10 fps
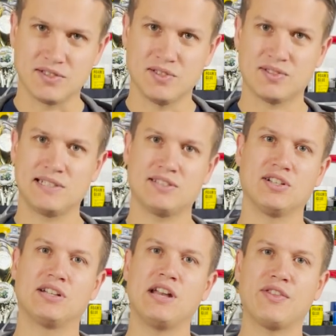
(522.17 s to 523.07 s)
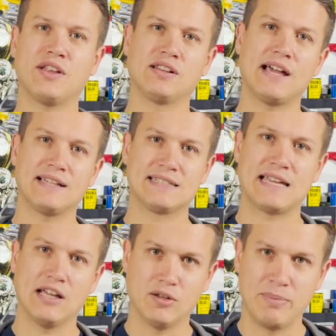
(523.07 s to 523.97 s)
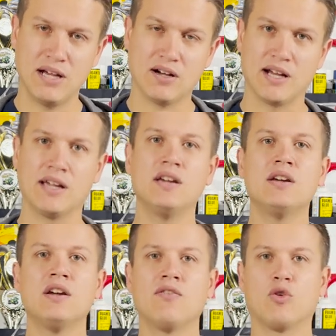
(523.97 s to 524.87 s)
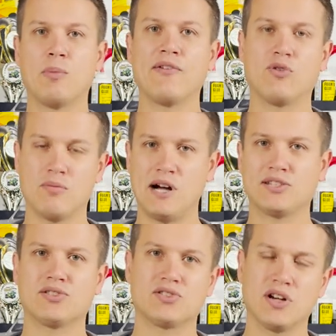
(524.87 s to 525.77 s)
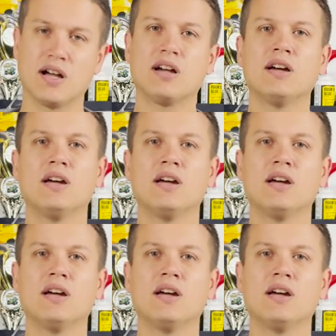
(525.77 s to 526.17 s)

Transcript: Those things look nothing like a scale appearing 4x4 monster truck.